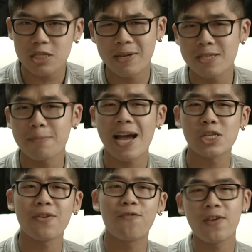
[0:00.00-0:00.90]
because I'm
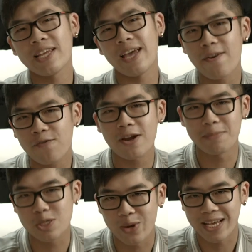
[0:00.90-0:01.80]
actually filling in for him
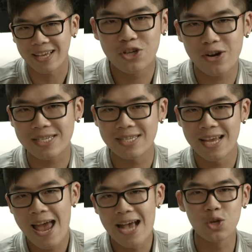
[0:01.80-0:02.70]
this week. Chris
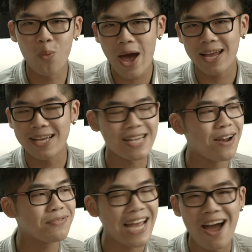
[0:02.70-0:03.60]
is away, he's
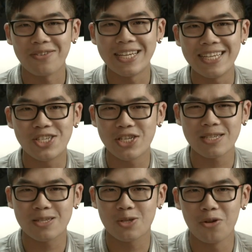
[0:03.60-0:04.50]
out of town. He
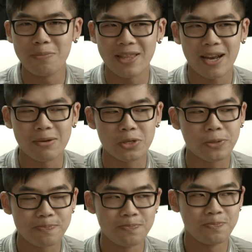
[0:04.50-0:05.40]
just told me that he was
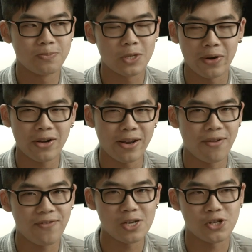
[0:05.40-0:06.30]
going on an
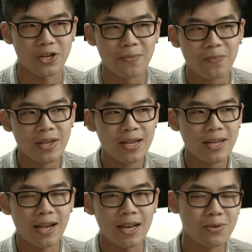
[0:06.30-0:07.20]
adventure
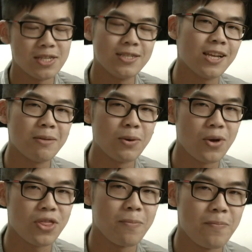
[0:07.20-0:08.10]
and he wasn't taking me
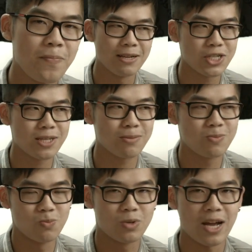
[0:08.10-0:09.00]
with him. He just
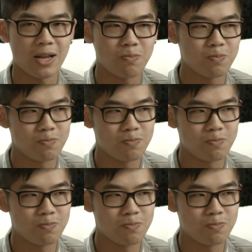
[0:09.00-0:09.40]
kind of